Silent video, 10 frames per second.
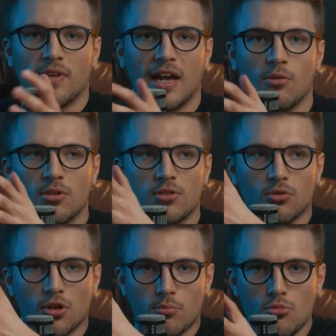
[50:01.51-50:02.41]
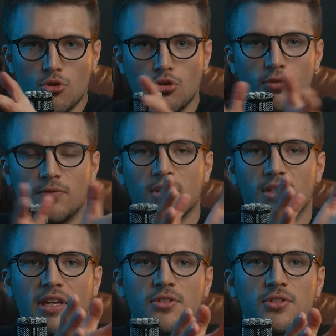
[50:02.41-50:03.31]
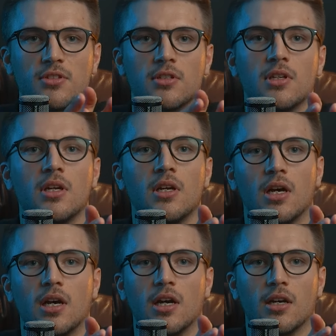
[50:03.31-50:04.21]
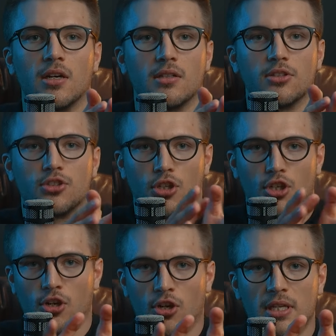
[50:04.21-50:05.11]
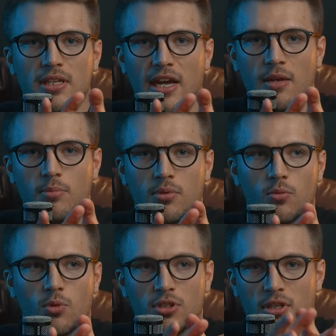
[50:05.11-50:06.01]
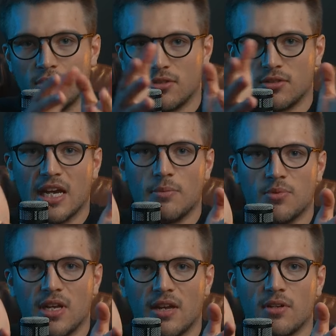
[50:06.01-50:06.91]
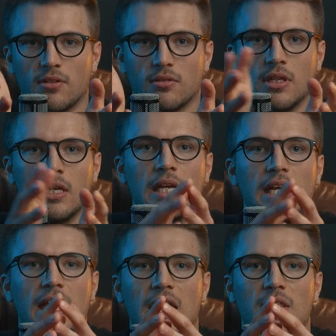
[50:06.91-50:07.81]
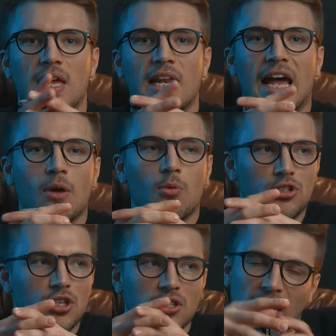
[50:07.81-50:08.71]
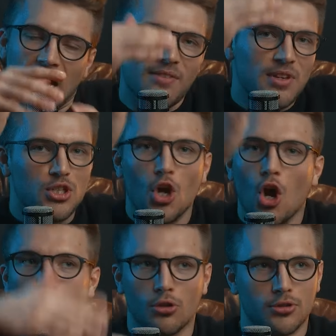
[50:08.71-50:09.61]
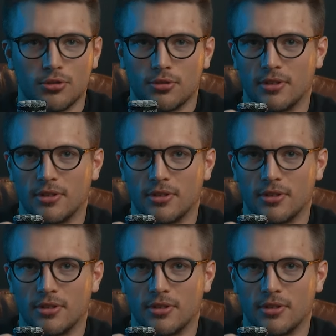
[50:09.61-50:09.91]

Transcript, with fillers: I would sort of move to this uh, security type, which is type seven, and then I would just kind of mm. indulge.